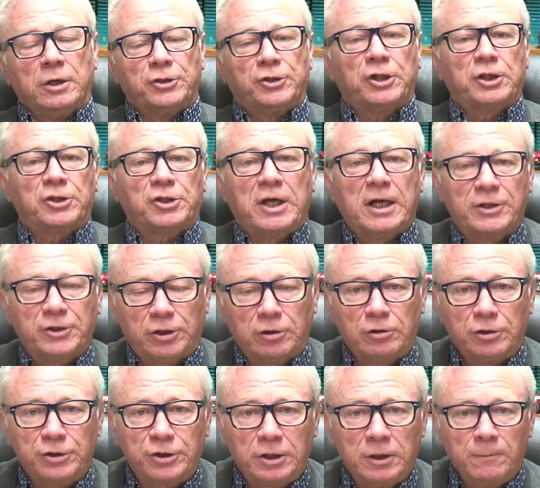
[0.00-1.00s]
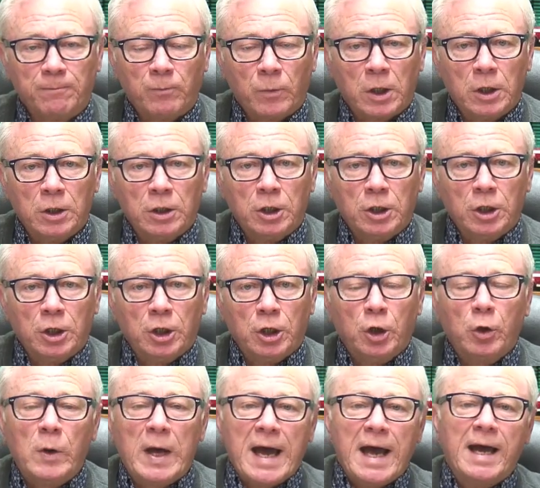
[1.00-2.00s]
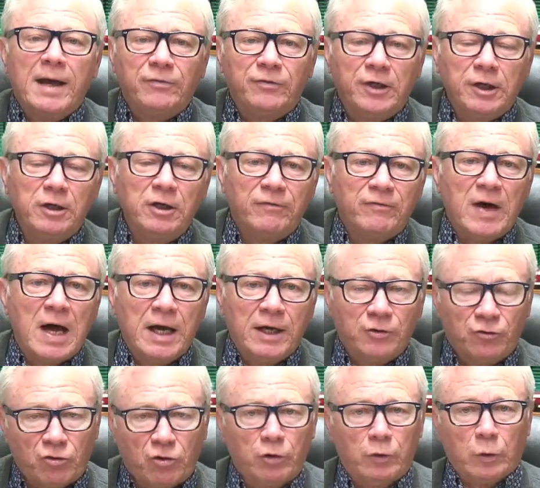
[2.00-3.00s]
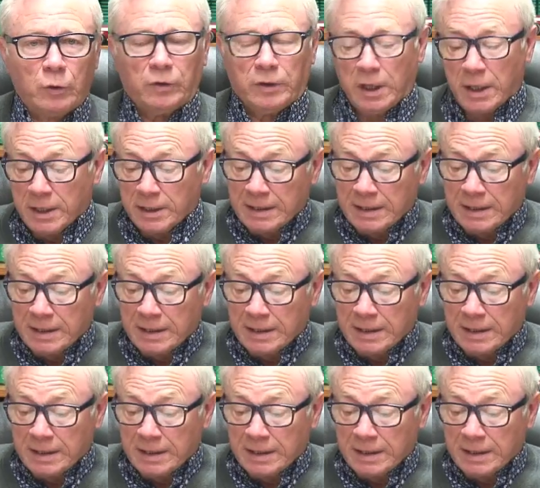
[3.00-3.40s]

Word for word: successors who had the divine truth.